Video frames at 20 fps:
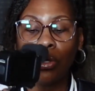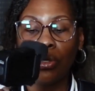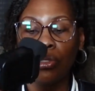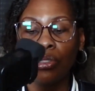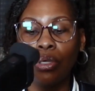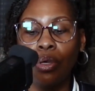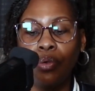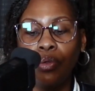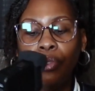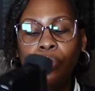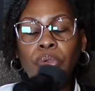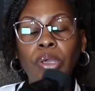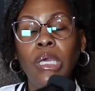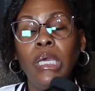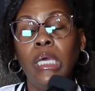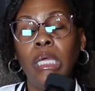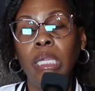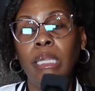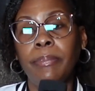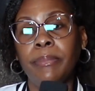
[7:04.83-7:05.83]
So you can
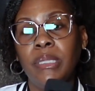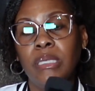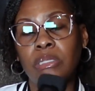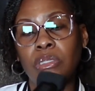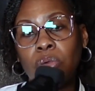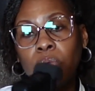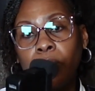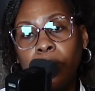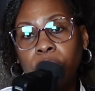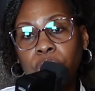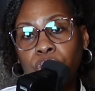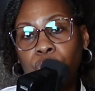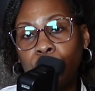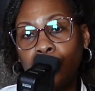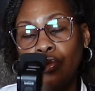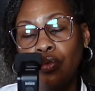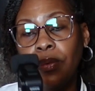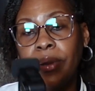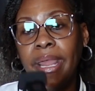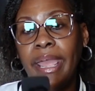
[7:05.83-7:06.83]
clip this
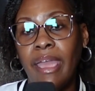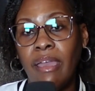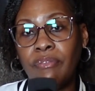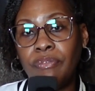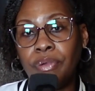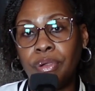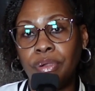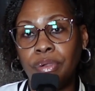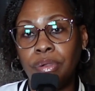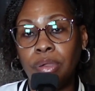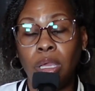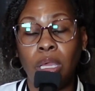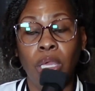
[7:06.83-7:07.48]
onto whatever,